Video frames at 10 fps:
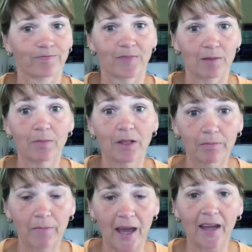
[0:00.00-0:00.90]
in
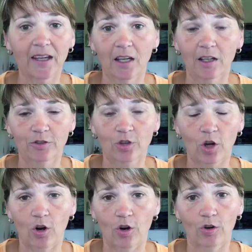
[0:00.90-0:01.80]
mid-May.
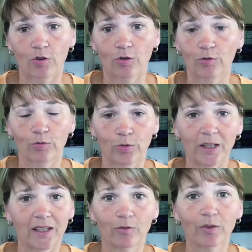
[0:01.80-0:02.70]
So we
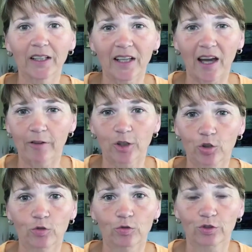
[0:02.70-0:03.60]
didn't really have a
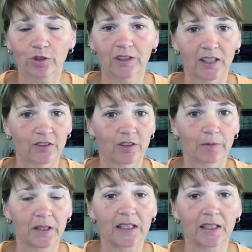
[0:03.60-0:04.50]
huge list to
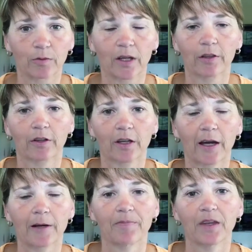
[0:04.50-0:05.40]
begin with,
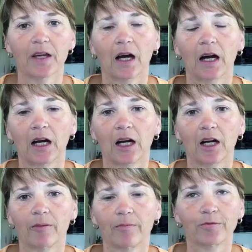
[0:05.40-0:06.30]
okay?
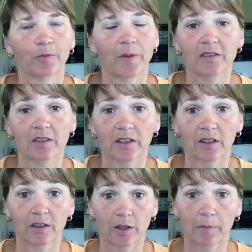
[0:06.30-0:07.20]
So
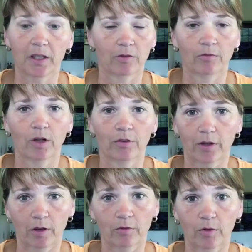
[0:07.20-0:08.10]
basically,
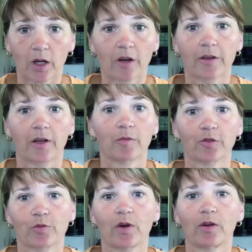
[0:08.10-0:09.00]
what are the
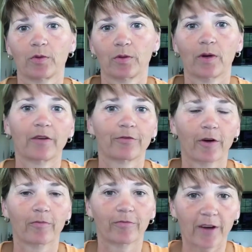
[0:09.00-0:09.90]
numbers? We went
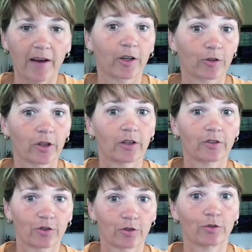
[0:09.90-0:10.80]
from
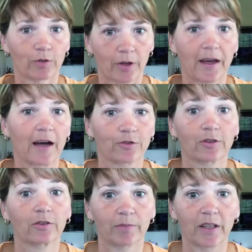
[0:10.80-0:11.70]
500 to
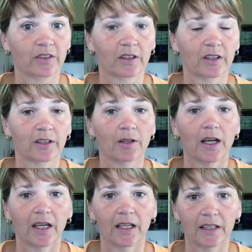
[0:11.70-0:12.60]
1,000, basically,
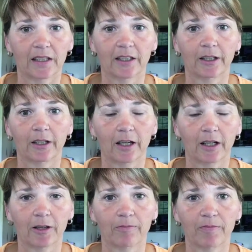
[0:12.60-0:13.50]
in
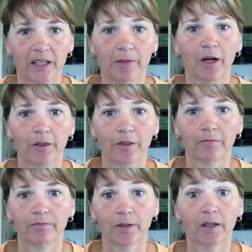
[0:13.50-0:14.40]
a month.
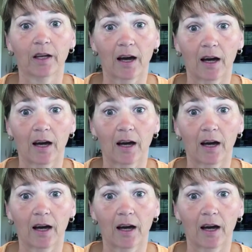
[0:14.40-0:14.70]
But